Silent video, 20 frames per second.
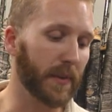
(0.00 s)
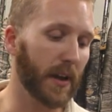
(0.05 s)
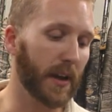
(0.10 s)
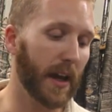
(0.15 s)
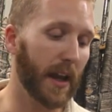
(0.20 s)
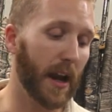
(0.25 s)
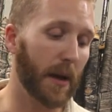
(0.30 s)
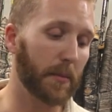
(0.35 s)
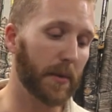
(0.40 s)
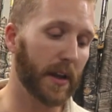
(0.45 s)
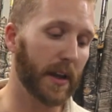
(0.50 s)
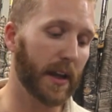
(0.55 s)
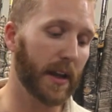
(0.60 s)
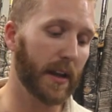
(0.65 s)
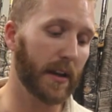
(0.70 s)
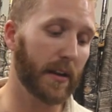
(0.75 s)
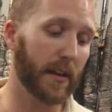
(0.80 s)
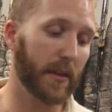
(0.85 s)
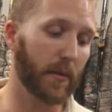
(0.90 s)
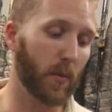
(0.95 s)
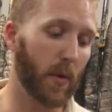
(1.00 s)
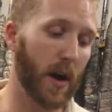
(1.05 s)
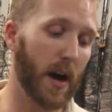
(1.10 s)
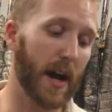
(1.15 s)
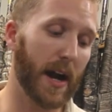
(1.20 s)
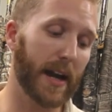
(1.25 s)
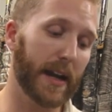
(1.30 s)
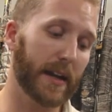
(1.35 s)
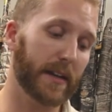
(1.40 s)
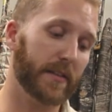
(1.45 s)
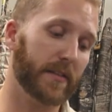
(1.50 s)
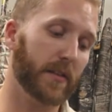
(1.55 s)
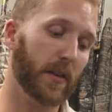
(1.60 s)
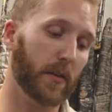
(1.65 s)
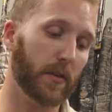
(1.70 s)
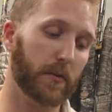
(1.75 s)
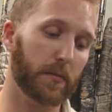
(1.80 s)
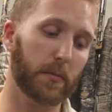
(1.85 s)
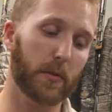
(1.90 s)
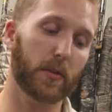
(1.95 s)
going to get into the why it's
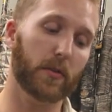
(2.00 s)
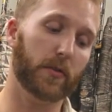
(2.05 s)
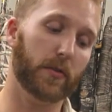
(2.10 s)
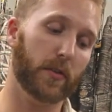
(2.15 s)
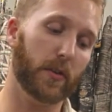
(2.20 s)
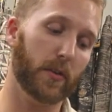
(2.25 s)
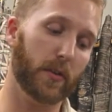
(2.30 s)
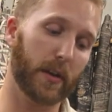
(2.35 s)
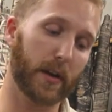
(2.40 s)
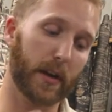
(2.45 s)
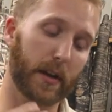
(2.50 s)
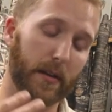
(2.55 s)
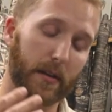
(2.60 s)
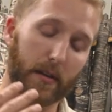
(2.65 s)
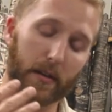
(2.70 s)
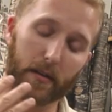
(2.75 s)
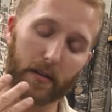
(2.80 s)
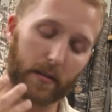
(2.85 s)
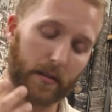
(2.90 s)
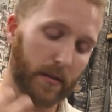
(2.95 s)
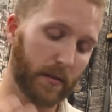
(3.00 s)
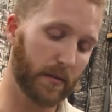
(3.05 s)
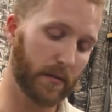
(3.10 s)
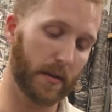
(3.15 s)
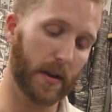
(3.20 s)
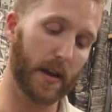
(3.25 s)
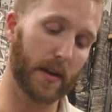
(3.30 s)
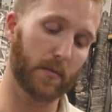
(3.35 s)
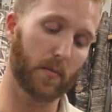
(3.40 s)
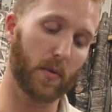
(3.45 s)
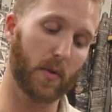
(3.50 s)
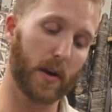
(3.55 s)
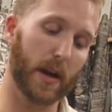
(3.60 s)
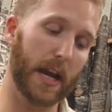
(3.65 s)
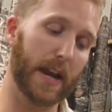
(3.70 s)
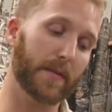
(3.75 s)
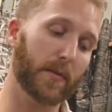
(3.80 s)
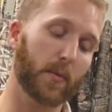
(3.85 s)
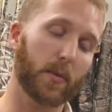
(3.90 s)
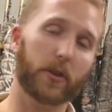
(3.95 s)
so smooth shooting, and
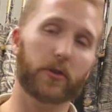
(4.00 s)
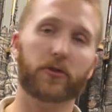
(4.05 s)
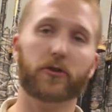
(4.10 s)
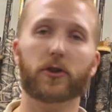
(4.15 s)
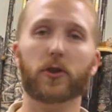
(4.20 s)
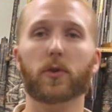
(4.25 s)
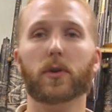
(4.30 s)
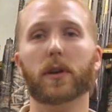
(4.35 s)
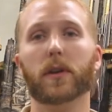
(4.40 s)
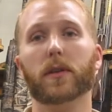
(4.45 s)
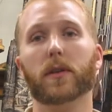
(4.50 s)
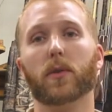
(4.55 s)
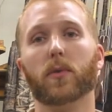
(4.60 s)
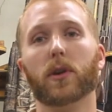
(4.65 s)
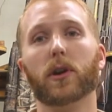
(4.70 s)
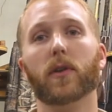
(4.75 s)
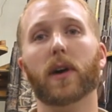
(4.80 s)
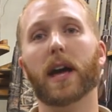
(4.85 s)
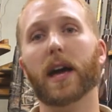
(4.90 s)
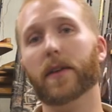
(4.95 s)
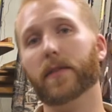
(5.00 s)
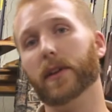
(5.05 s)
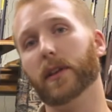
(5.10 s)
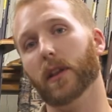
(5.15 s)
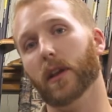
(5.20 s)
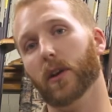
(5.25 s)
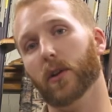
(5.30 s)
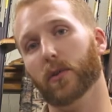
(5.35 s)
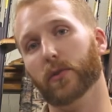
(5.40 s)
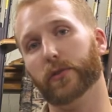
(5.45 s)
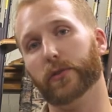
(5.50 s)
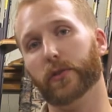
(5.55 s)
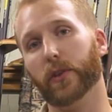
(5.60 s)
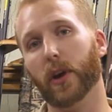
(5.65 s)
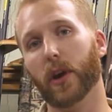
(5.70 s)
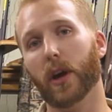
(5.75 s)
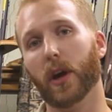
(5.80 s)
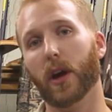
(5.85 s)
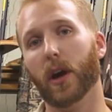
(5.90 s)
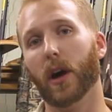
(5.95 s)
even when shooting the real heavy loads,
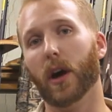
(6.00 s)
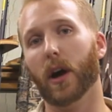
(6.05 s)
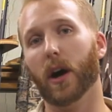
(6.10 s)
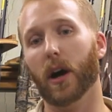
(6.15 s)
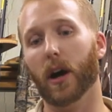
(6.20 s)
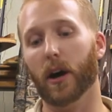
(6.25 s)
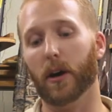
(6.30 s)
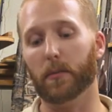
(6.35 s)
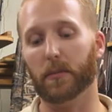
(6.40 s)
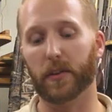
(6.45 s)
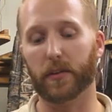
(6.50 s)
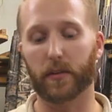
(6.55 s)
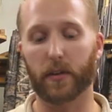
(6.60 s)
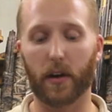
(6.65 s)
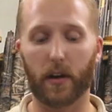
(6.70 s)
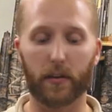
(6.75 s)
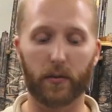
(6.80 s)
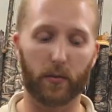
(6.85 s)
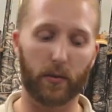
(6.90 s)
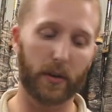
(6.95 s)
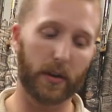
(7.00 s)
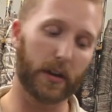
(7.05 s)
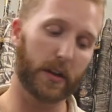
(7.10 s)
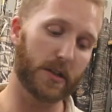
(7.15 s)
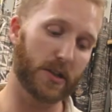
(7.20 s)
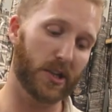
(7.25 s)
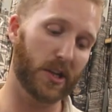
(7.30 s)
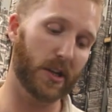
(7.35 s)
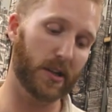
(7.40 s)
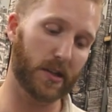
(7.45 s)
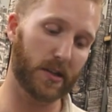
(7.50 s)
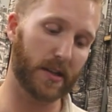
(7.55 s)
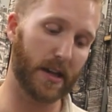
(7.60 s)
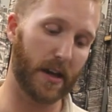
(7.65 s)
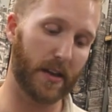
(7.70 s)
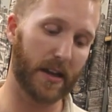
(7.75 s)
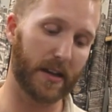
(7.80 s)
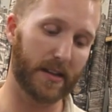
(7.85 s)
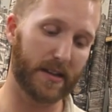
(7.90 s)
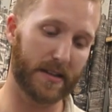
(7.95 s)
this gun's really ingenious
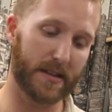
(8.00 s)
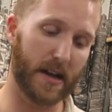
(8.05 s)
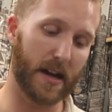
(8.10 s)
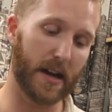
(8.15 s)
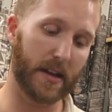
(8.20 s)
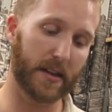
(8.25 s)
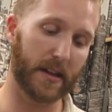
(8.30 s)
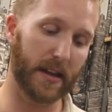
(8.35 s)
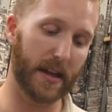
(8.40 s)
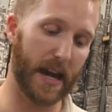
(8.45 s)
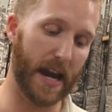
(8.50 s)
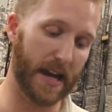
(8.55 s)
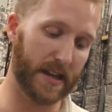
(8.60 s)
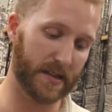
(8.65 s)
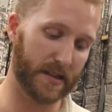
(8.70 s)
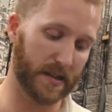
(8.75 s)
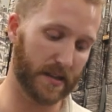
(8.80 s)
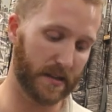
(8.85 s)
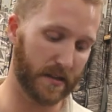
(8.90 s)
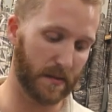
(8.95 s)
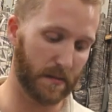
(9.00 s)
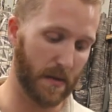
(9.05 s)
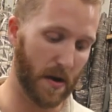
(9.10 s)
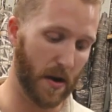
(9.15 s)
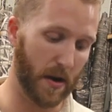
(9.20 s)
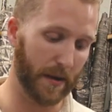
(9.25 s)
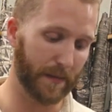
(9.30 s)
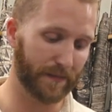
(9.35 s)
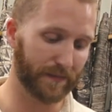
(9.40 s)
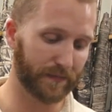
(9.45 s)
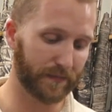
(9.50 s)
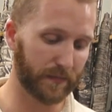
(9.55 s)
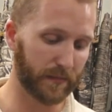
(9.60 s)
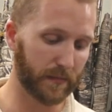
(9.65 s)
how they designed the gas system on it.